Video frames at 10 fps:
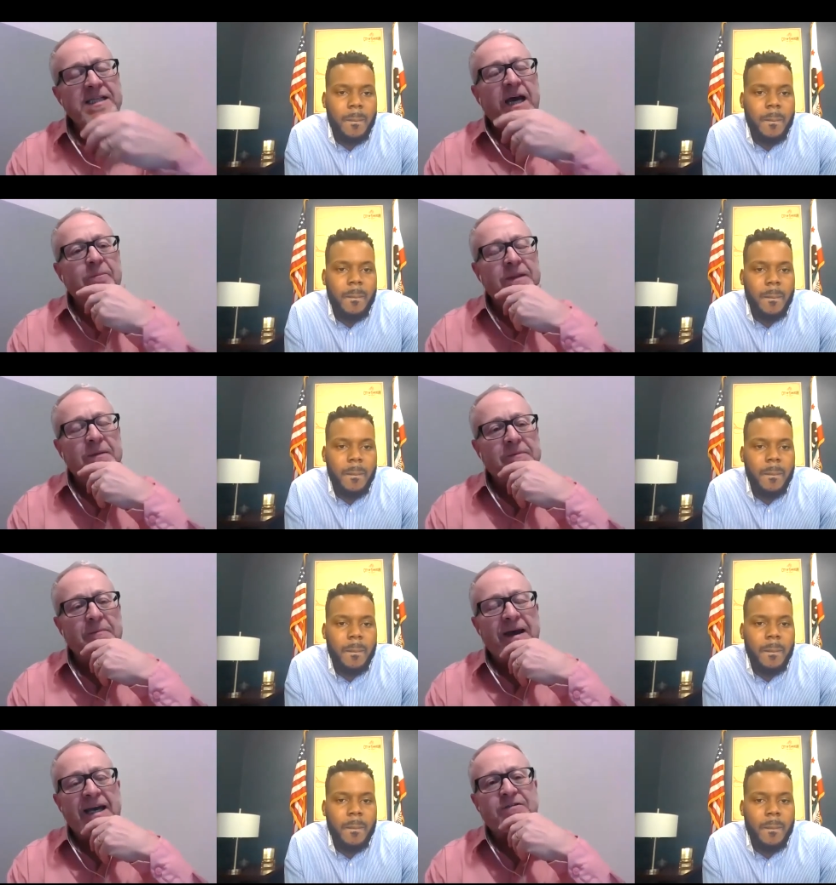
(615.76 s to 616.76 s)
Speaker 1: up the, the
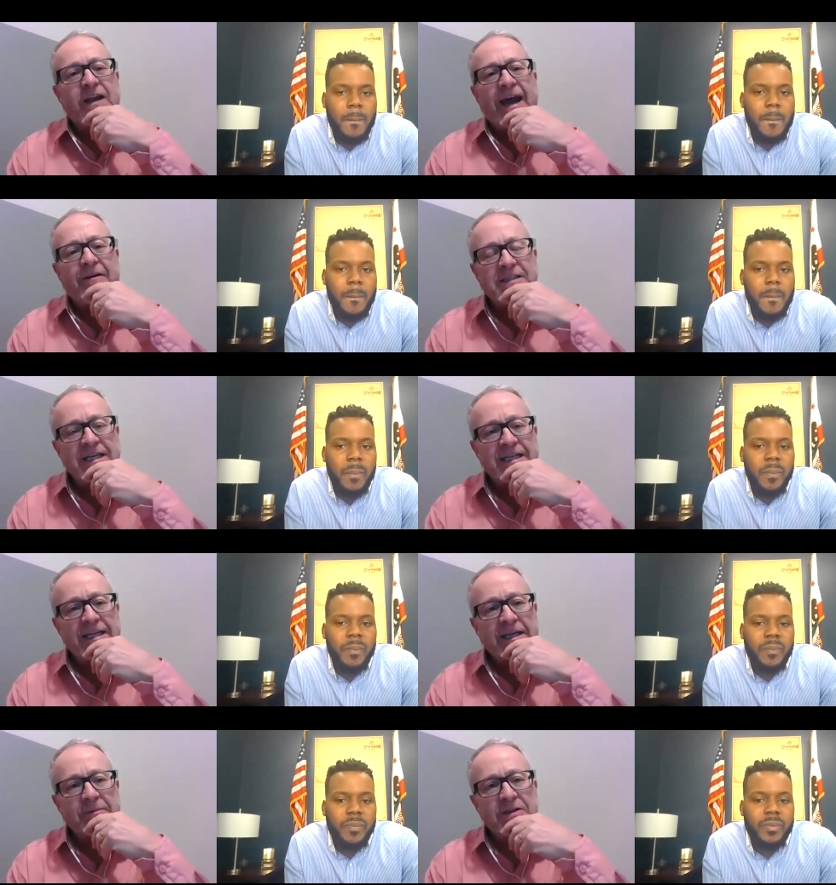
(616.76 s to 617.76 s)
Mayors for a Guaranteed
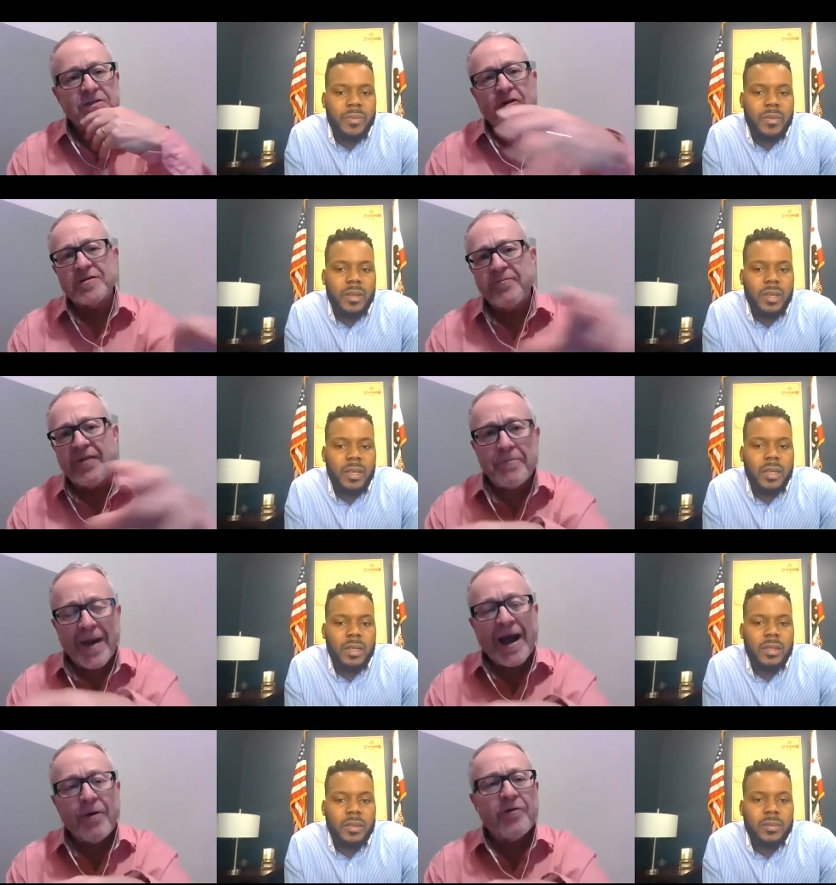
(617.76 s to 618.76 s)
Income? Because you've got some very
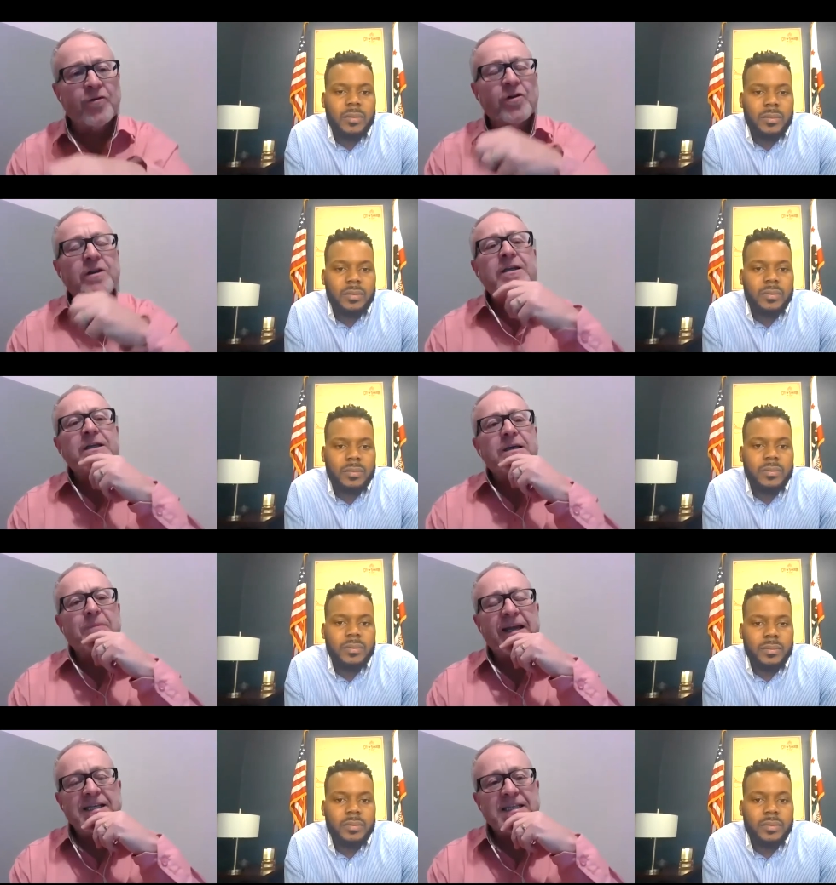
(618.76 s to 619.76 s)
powerful
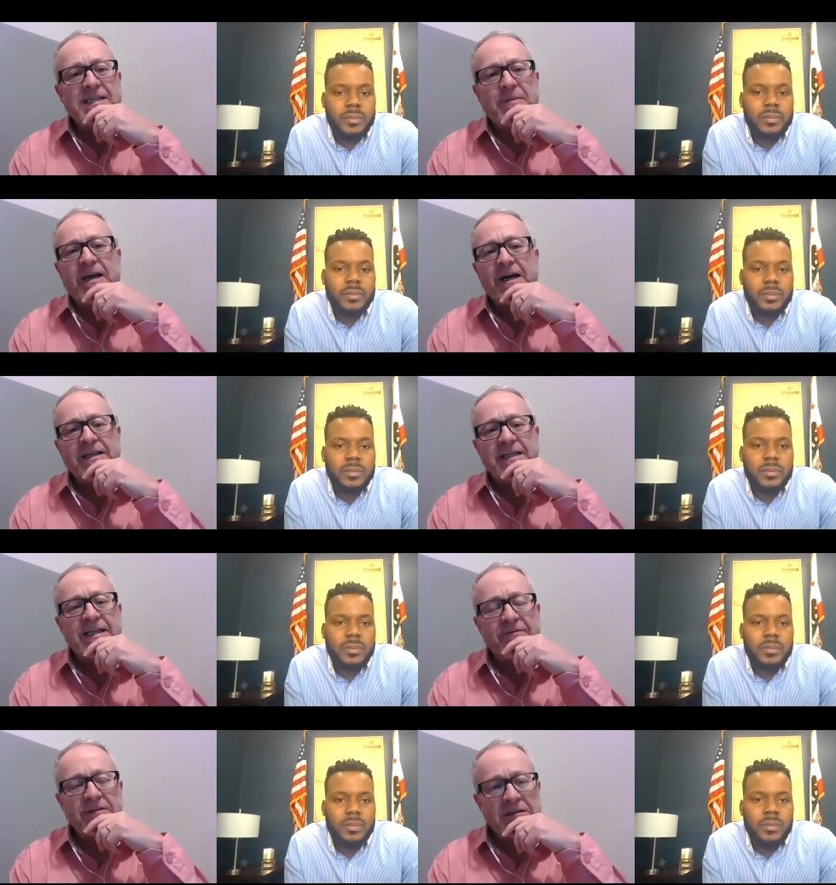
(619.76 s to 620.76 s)
places behind it,
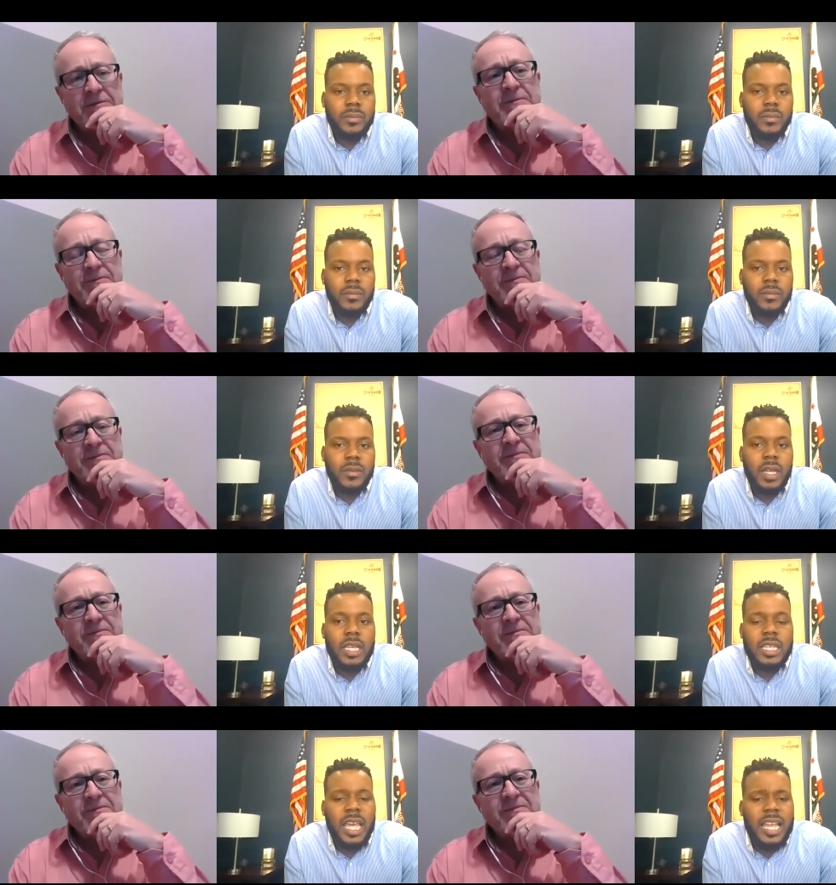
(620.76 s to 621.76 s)
haven't you?
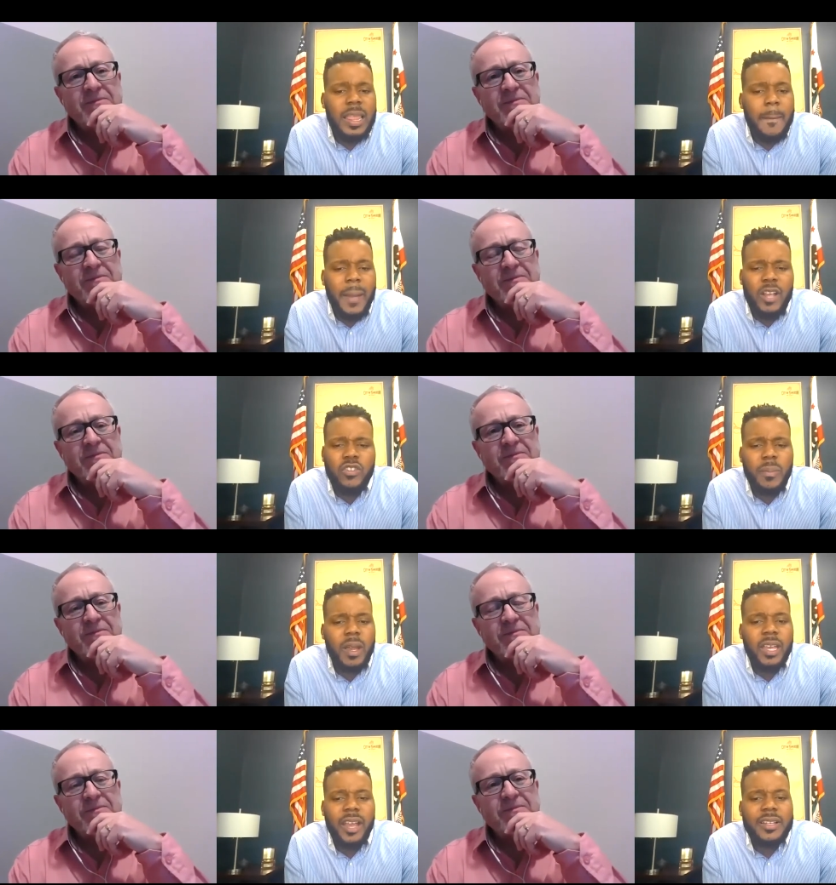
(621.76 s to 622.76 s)
Speaker 2: Yeah, the Mayors for Mayor
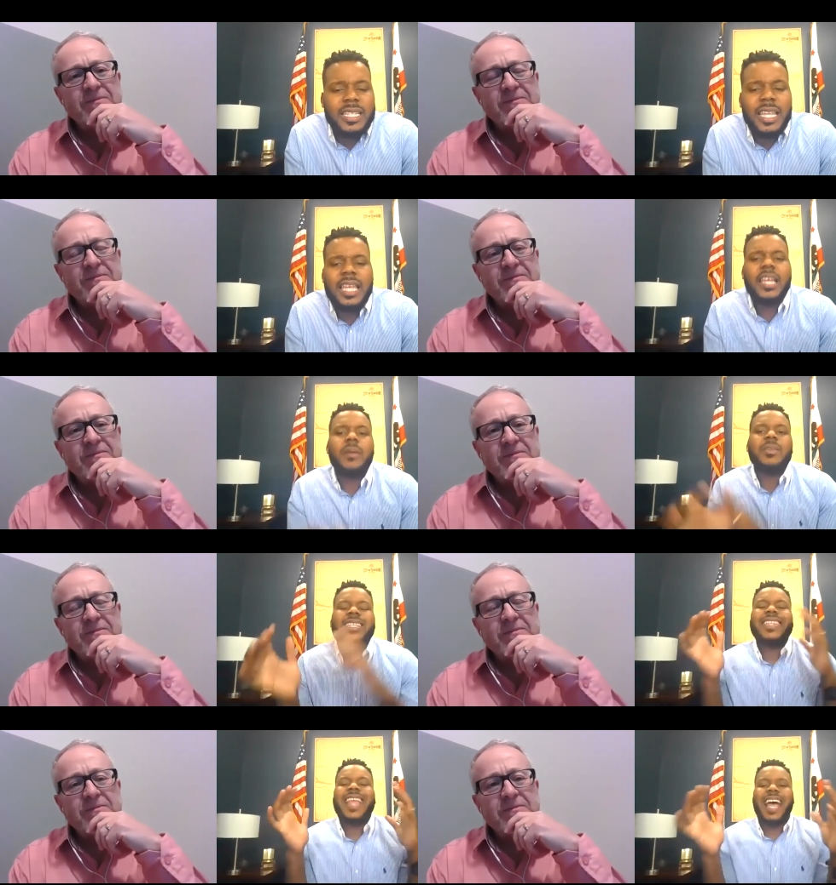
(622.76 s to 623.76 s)
Guaranteed Income is a
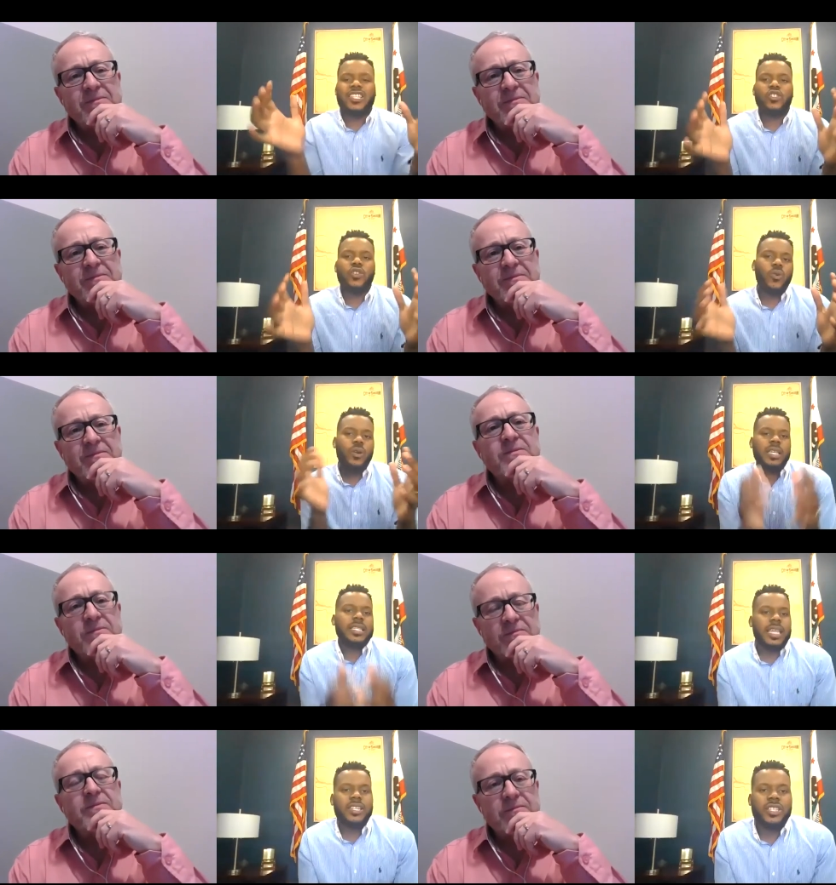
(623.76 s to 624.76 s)
national
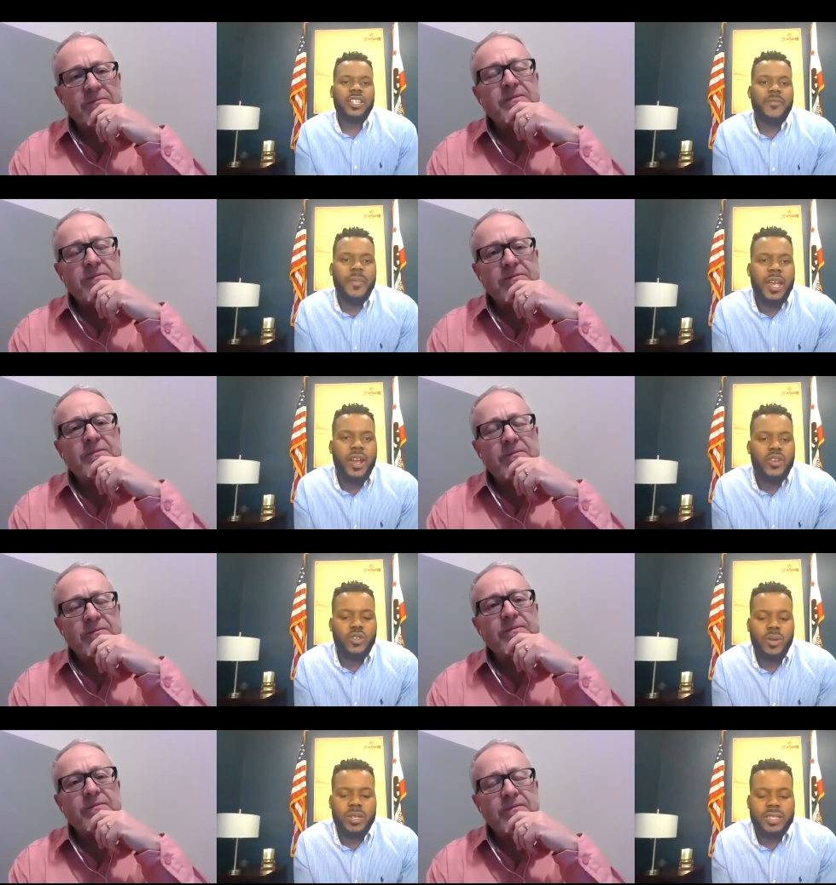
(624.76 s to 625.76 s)
organization of mayors
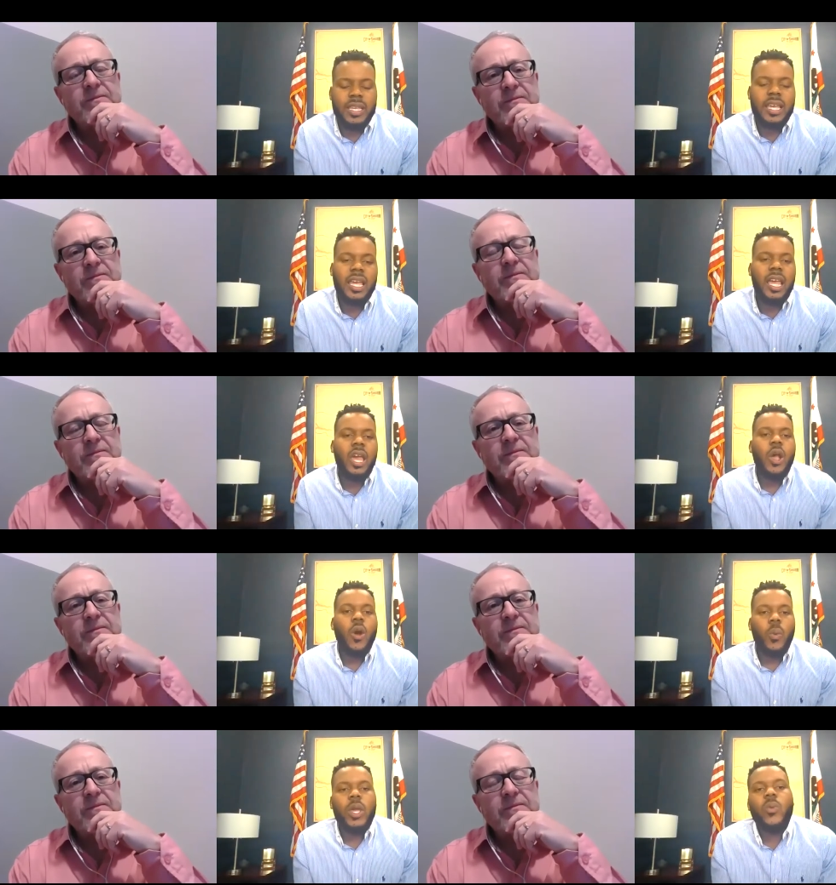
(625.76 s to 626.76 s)
who are saying,
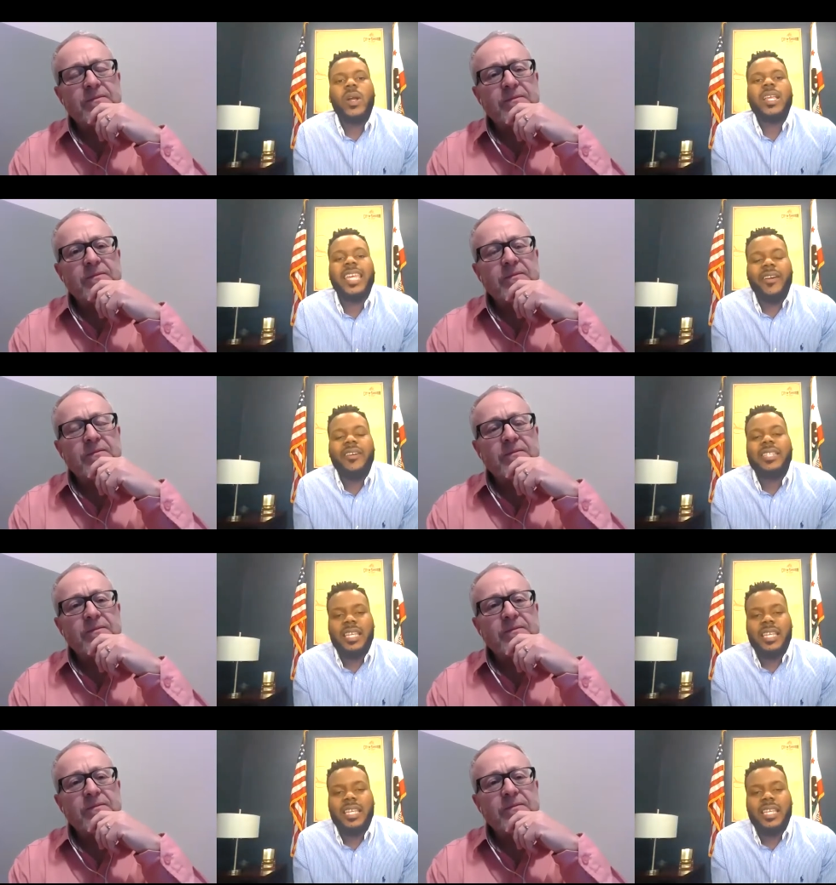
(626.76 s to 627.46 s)
we want a guaranteed